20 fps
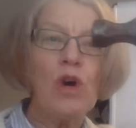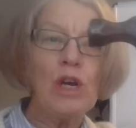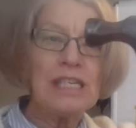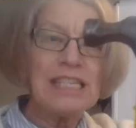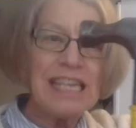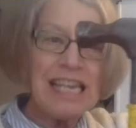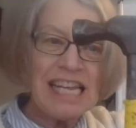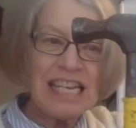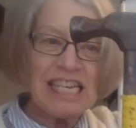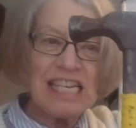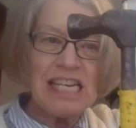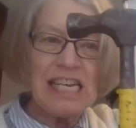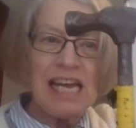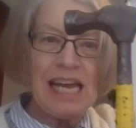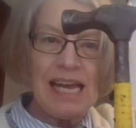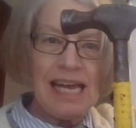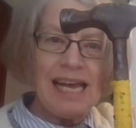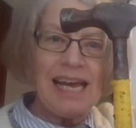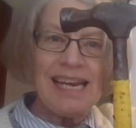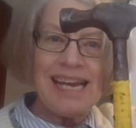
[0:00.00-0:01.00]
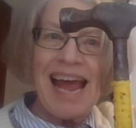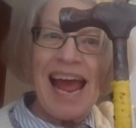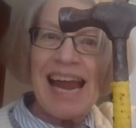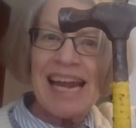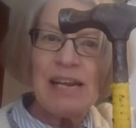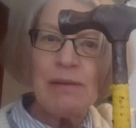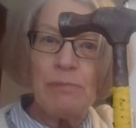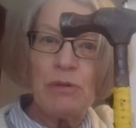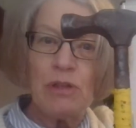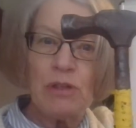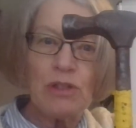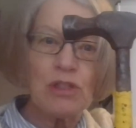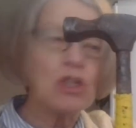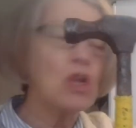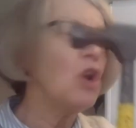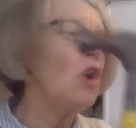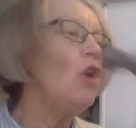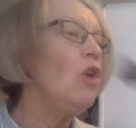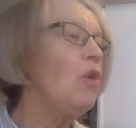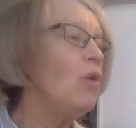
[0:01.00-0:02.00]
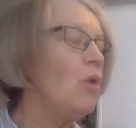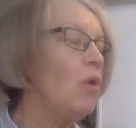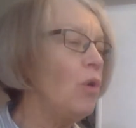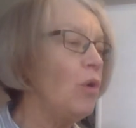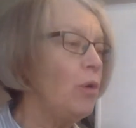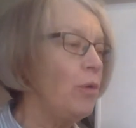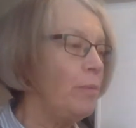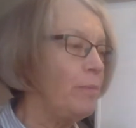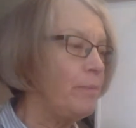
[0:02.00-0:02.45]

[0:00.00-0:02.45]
It's like an animal's claw.